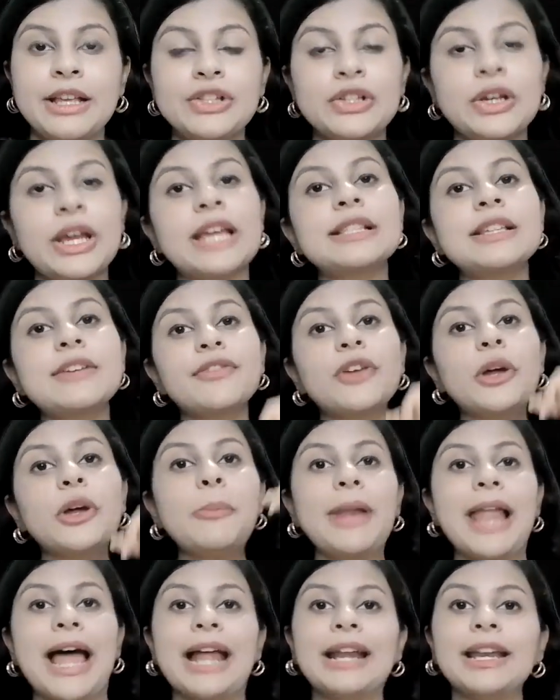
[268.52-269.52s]
So, guys, if
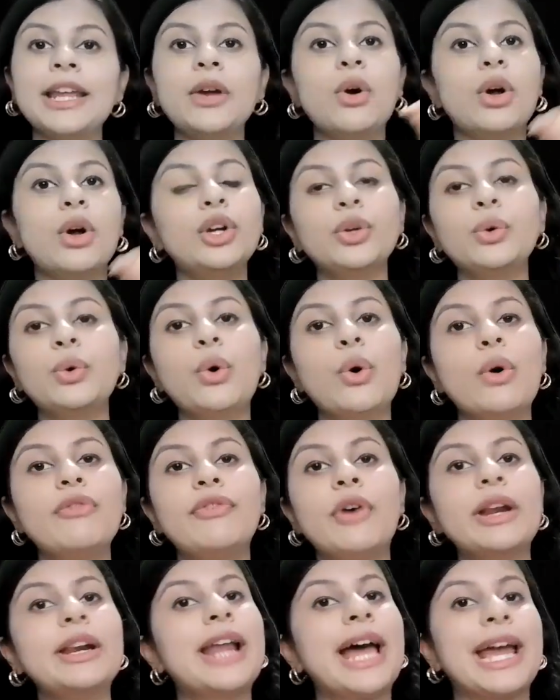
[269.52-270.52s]
you're planning on to go
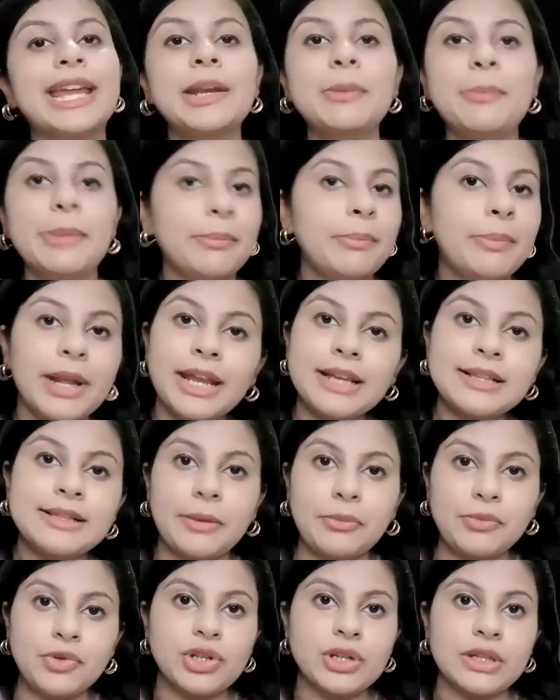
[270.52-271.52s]
for 9 paper
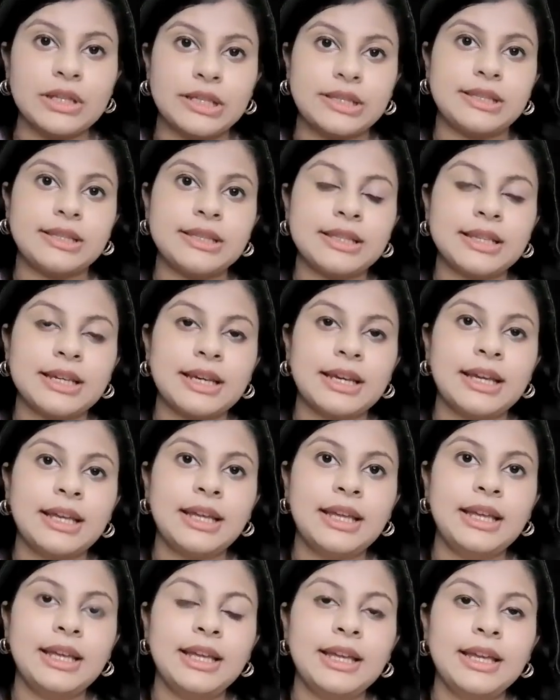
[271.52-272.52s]
exemptions,
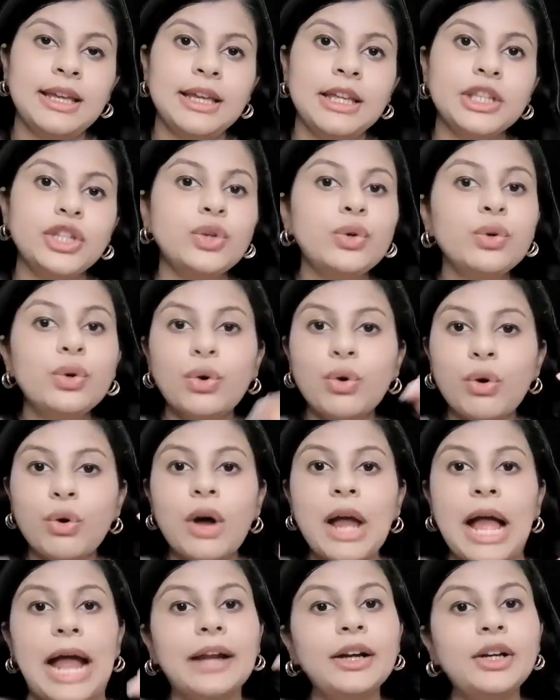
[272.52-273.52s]
you
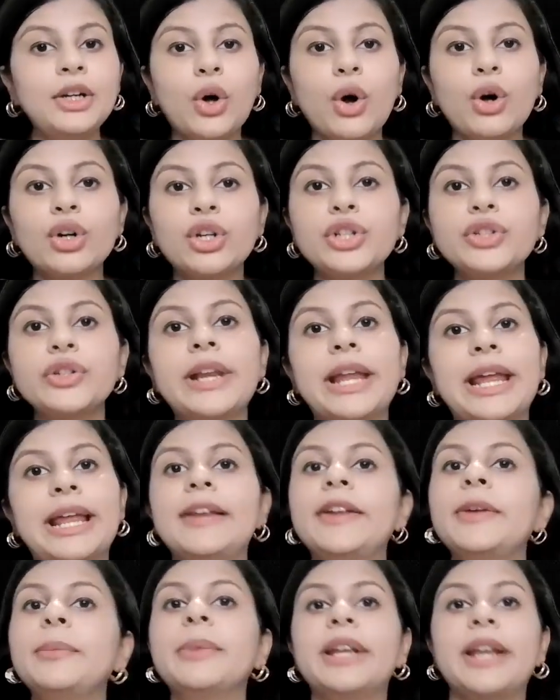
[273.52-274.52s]
go and talk to your
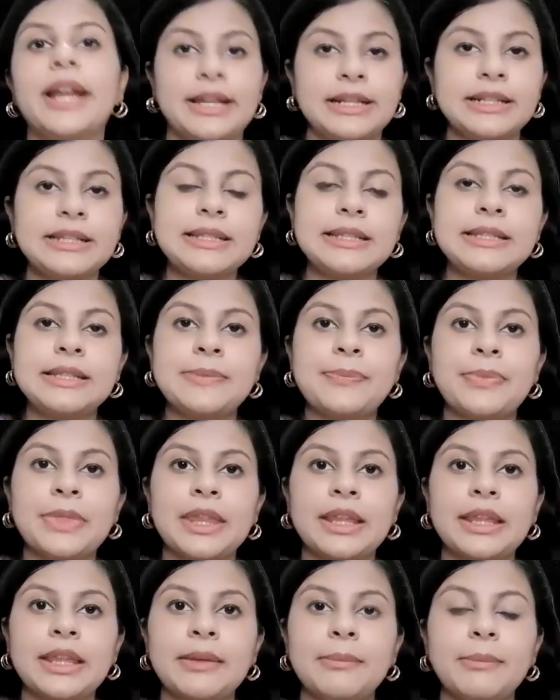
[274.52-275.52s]
alumni.
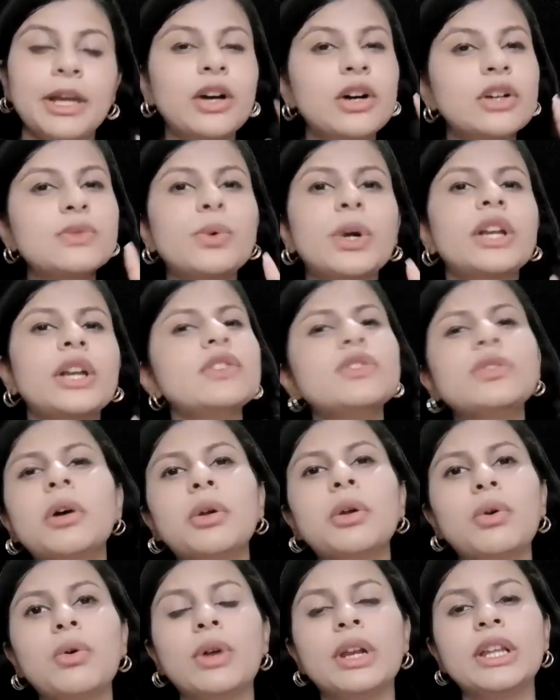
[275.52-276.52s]
Because what is
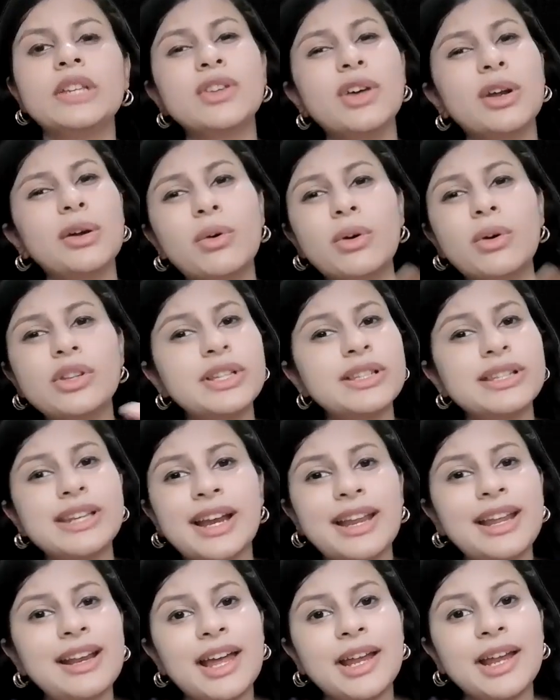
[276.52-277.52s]
your goal? Is your goal just
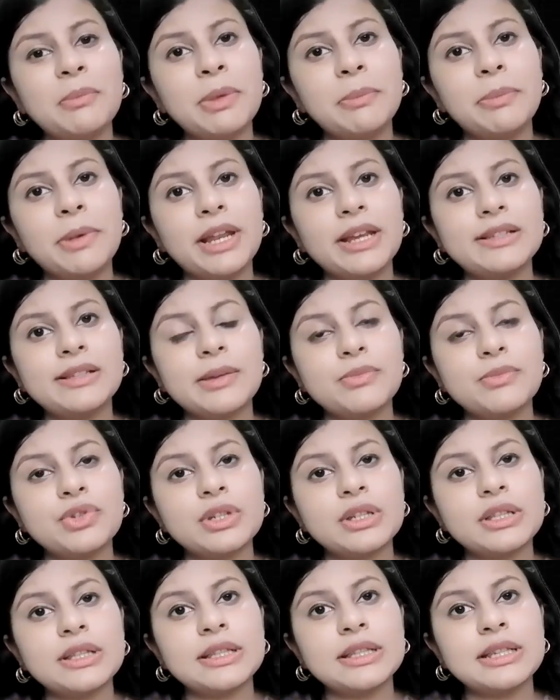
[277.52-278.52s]
getting 9 paper
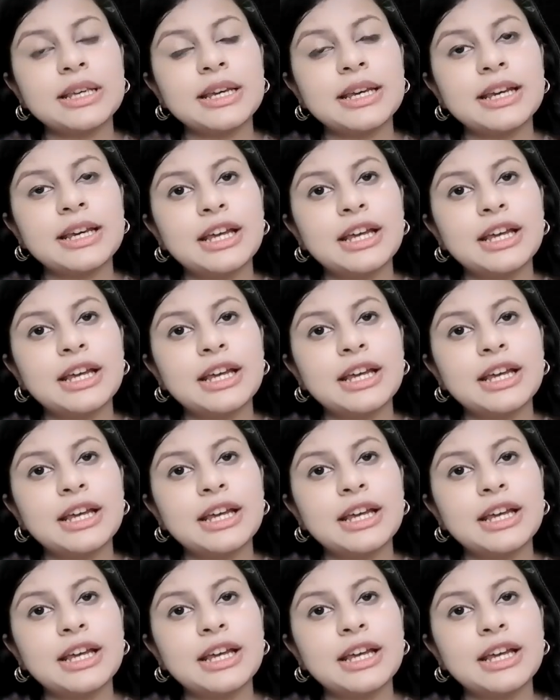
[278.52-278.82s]
exemptions?